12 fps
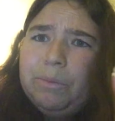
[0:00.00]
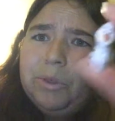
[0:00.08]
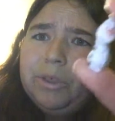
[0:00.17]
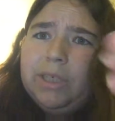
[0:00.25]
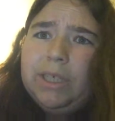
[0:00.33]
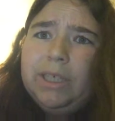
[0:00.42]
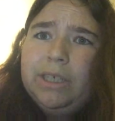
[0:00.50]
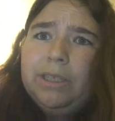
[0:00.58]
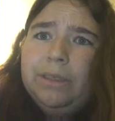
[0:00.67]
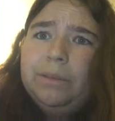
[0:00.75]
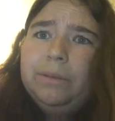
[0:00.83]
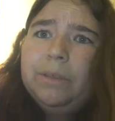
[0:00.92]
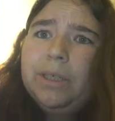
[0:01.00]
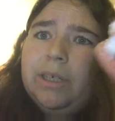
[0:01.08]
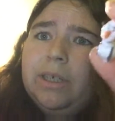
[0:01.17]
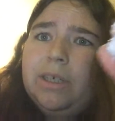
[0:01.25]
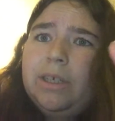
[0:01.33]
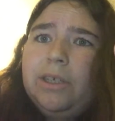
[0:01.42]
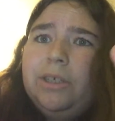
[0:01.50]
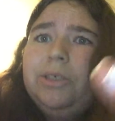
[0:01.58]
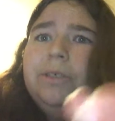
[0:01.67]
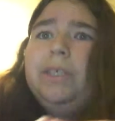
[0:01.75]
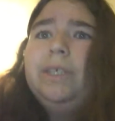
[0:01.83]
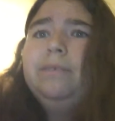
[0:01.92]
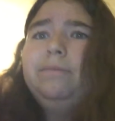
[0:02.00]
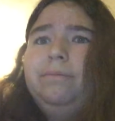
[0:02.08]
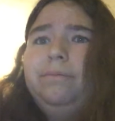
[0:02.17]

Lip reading: Morrison to shoot a